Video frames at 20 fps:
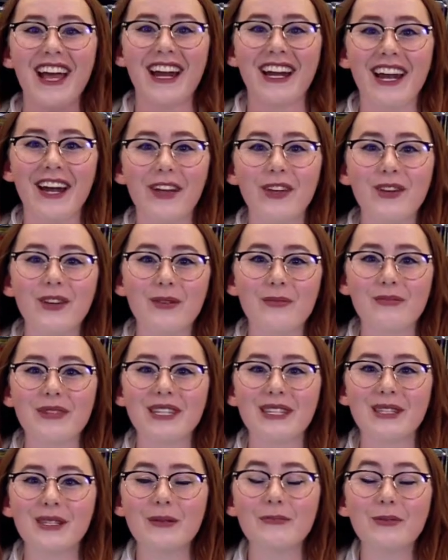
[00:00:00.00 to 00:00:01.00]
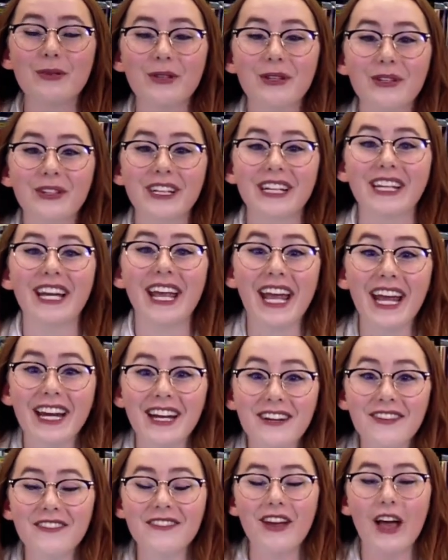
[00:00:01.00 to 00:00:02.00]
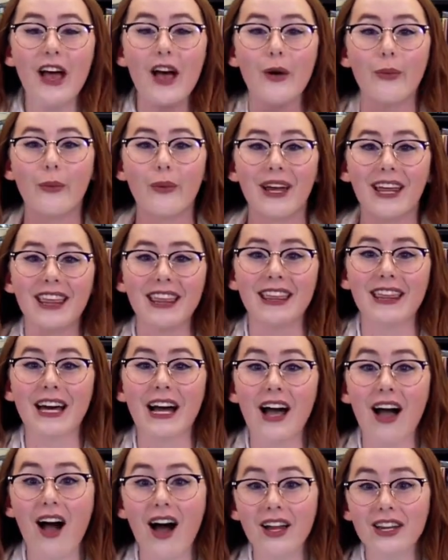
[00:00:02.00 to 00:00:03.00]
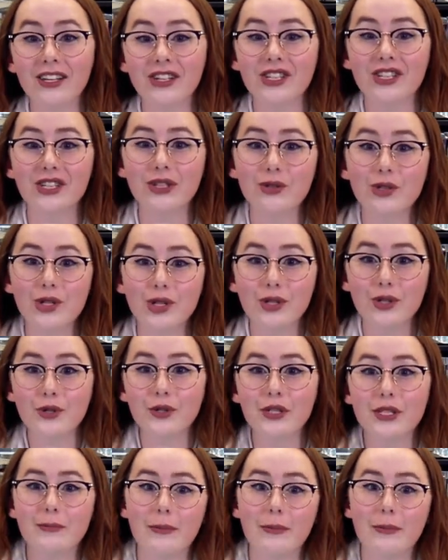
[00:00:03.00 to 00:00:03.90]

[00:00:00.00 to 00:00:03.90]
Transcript: Now you can be super creative with the colors you choose.